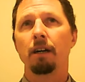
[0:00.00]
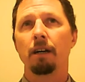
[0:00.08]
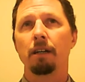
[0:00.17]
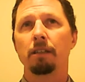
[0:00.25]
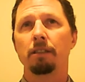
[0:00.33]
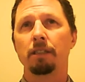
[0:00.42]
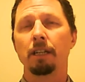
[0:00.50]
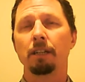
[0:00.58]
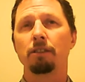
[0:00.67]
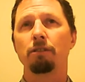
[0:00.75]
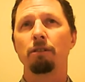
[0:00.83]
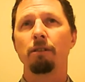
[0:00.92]
6
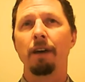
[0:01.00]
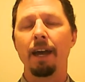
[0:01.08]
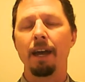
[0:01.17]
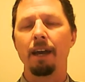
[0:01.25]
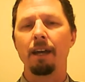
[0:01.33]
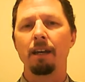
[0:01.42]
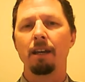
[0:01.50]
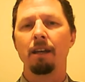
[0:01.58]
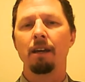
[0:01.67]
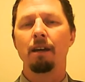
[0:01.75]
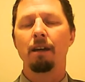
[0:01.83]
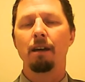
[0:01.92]
through 8, in
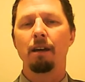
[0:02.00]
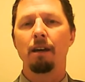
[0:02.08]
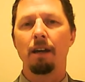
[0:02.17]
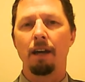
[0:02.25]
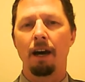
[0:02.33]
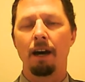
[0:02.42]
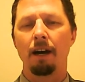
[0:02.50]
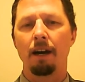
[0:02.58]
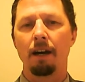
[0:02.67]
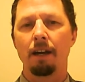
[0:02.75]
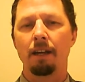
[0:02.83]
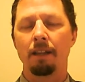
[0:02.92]

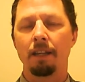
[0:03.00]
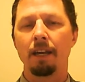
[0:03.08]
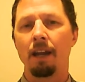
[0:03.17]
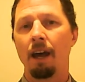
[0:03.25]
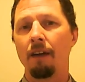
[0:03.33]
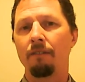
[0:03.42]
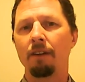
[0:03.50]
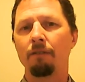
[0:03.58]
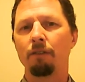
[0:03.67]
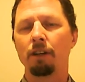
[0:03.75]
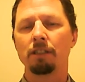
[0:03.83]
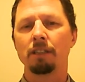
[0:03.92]
the NIV
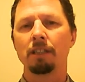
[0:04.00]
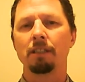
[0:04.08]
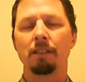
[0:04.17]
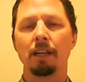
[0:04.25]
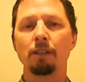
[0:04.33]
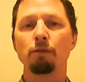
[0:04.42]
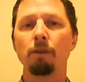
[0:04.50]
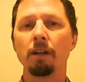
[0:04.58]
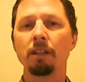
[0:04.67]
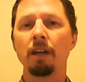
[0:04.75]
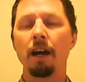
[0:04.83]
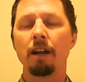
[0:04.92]
version, it says, will
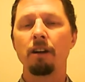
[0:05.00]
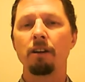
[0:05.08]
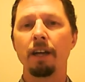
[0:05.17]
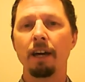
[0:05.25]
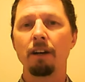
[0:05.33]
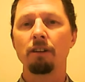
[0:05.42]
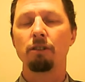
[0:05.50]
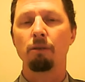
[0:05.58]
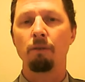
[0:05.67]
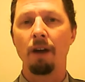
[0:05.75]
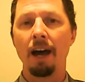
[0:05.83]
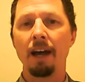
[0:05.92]
not your debtors
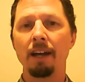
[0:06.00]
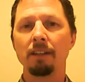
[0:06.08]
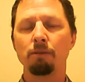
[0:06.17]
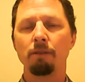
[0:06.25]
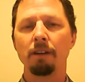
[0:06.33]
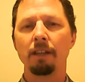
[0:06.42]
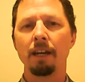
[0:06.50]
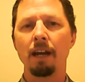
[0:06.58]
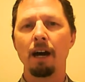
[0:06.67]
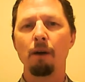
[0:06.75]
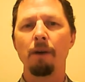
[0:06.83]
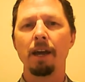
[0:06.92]
arise? Will they
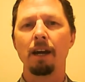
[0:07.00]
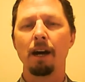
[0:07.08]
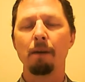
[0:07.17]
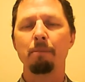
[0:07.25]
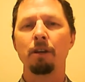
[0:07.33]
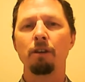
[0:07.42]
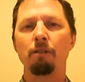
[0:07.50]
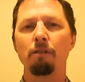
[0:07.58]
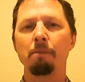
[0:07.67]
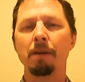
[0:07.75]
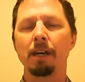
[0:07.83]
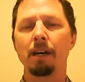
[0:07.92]
not wake up and you will
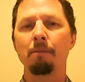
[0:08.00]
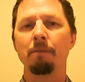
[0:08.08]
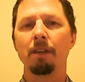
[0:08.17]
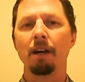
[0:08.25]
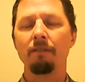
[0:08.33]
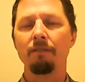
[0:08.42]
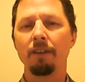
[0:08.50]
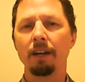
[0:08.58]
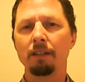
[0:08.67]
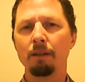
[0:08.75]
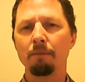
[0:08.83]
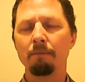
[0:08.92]
become their
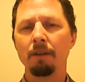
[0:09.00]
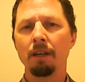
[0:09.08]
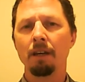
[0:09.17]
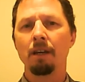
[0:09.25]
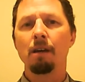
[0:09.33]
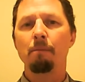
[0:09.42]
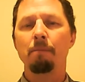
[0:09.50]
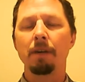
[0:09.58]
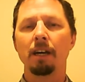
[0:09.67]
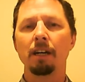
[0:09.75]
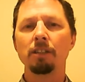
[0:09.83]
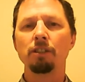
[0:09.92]
victim?
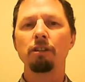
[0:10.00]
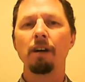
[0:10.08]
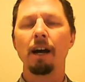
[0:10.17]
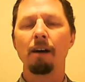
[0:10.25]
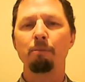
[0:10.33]
Because you have